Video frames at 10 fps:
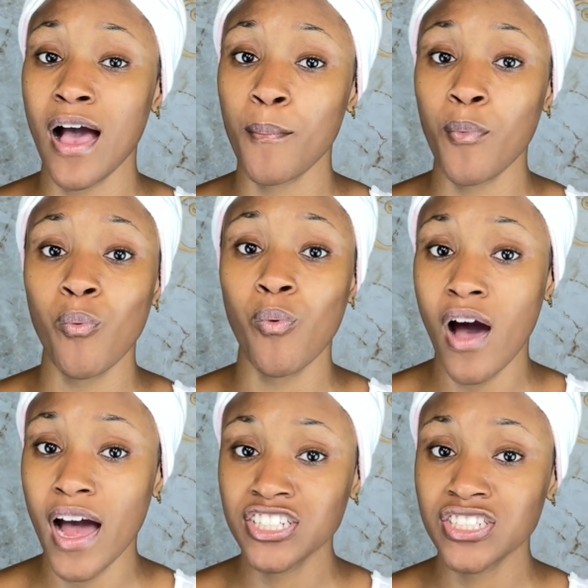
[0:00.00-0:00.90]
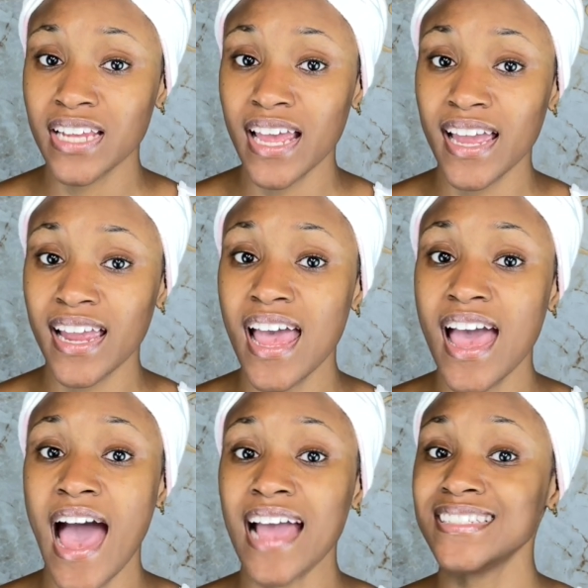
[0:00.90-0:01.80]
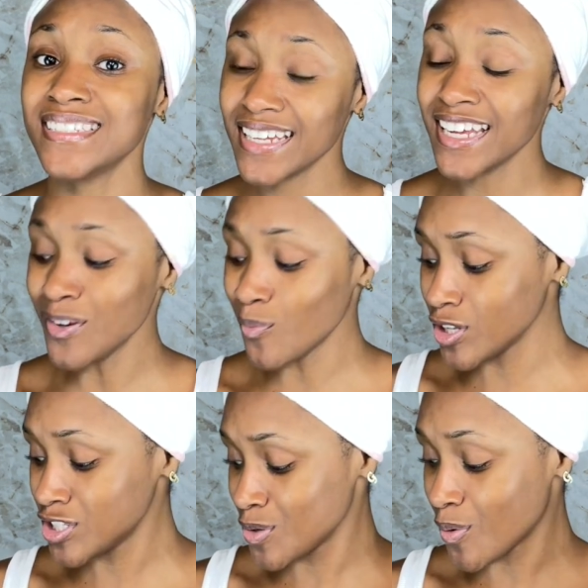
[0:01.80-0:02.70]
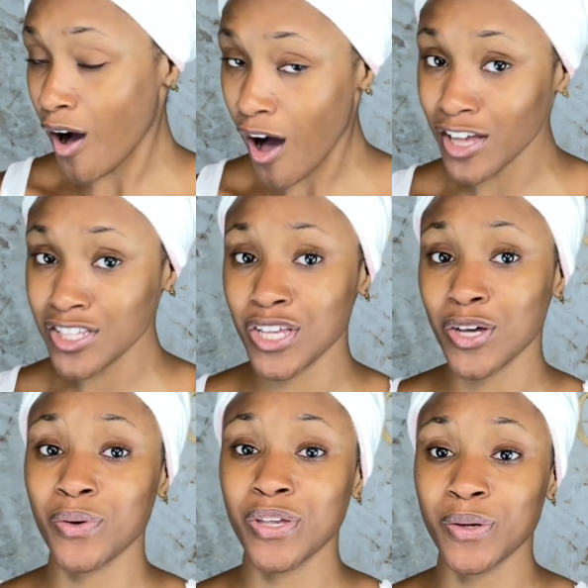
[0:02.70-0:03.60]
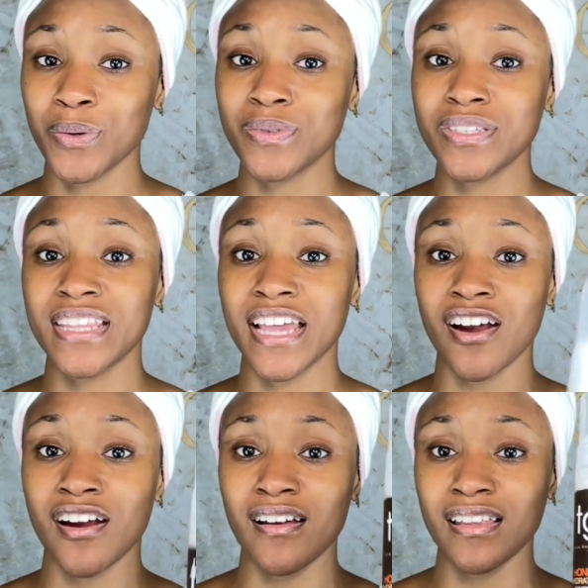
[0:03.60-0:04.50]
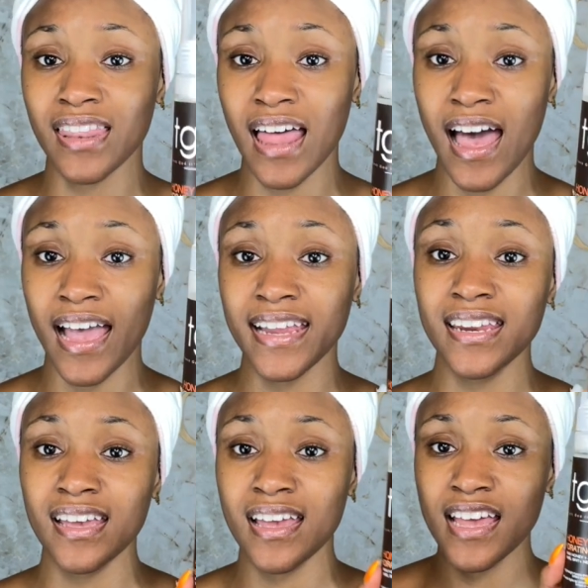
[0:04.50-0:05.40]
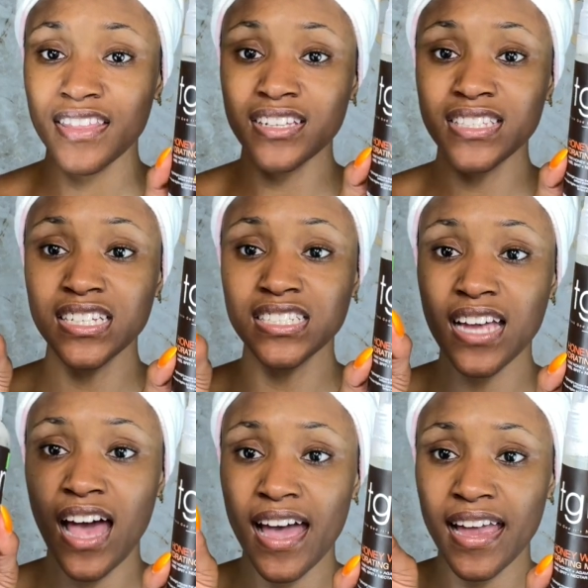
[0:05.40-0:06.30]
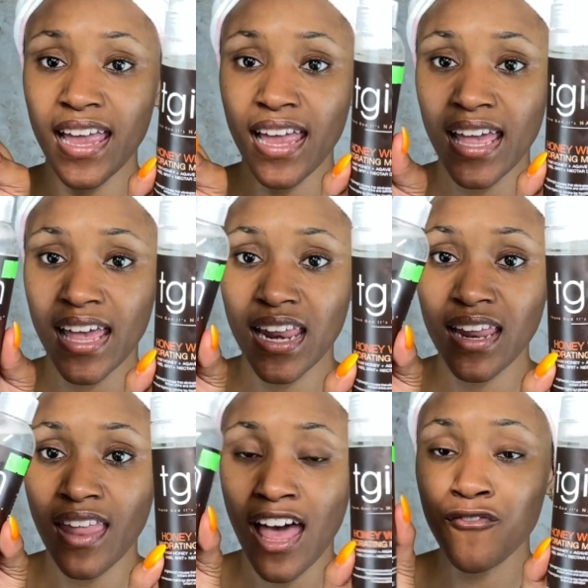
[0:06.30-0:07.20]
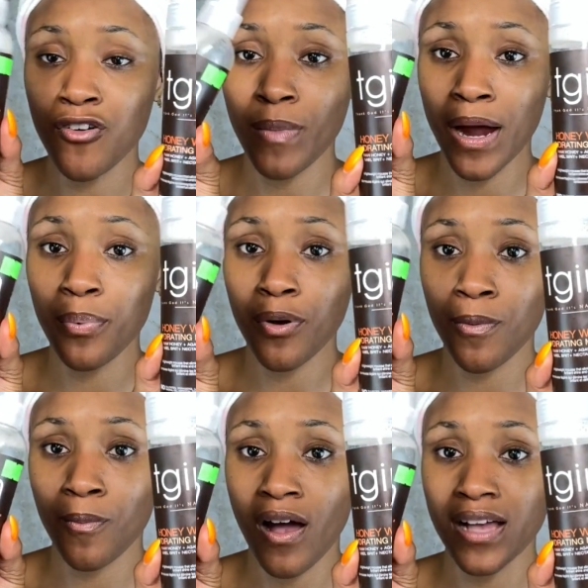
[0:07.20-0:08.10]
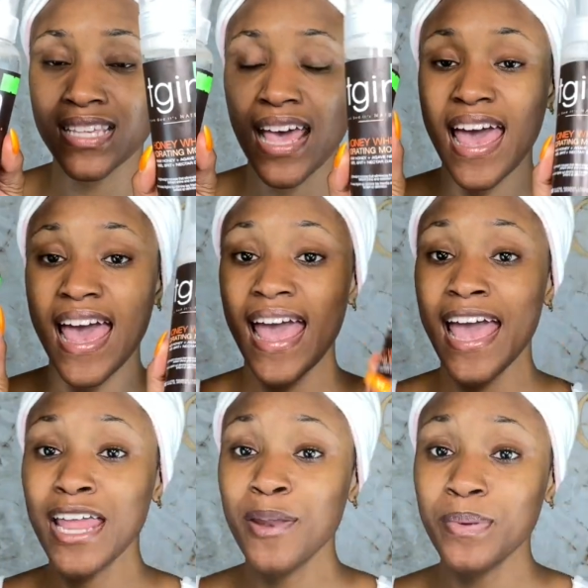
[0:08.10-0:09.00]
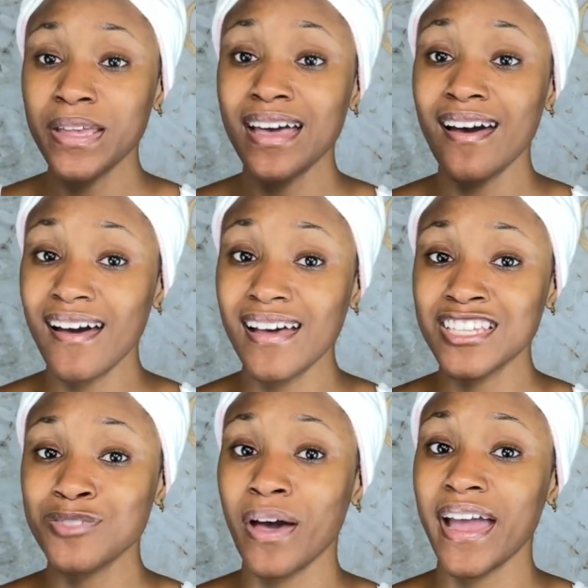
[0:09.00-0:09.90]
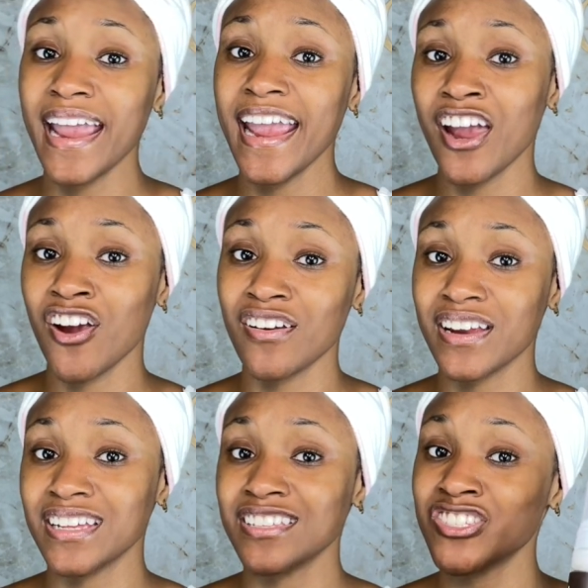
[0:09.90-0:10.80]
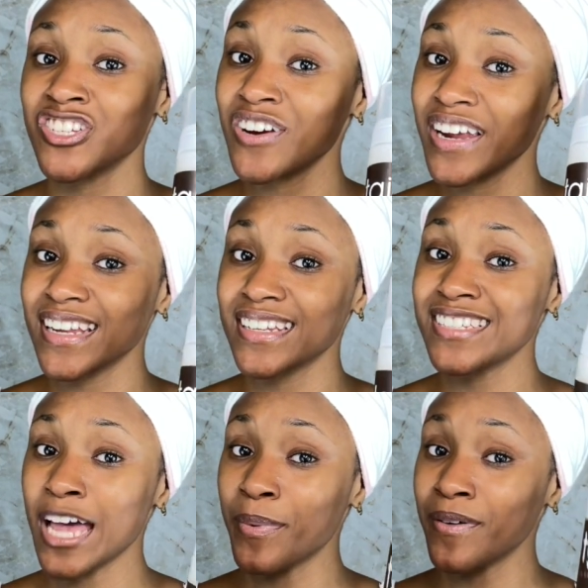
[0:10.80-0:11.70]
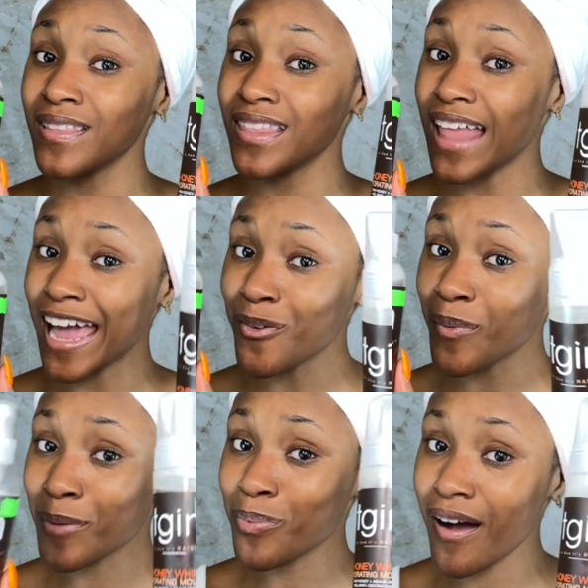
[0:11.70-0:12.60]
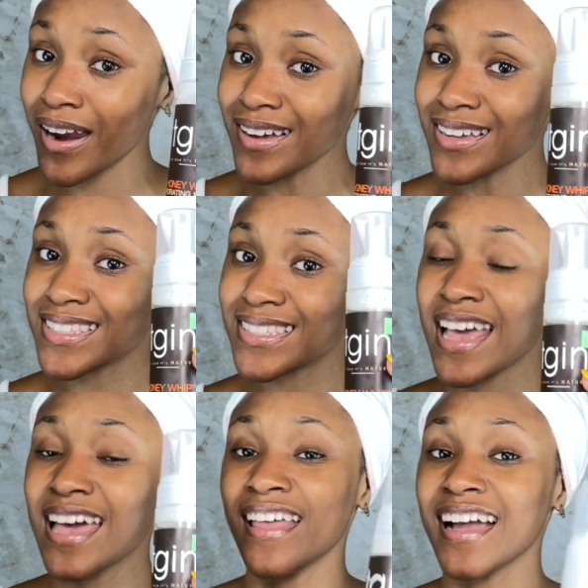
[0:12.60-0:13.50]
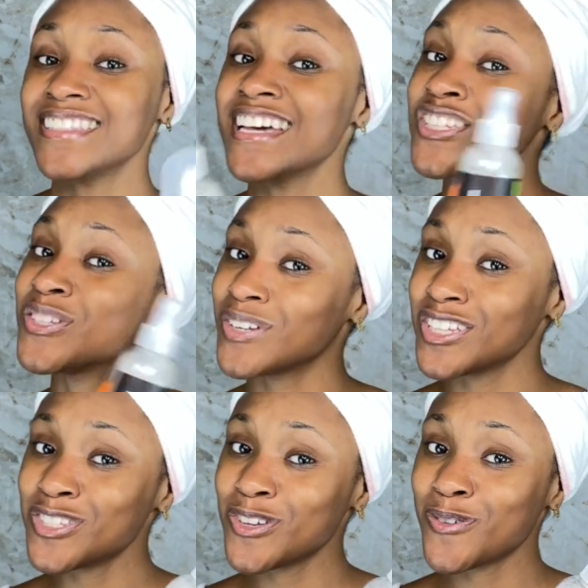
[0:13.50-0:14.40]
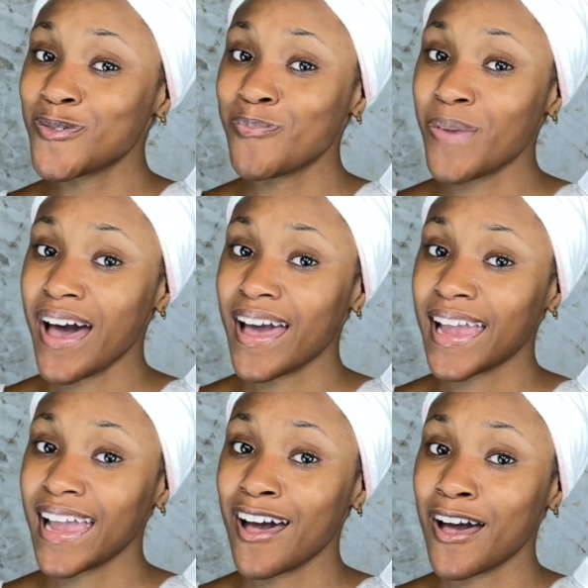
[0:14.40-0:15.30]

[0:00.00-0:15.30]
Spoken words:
wash day, I did want to also use their line, their TGIN line for my perm rods. And because my hair needs certain type of lightweight products, like I said, tune into my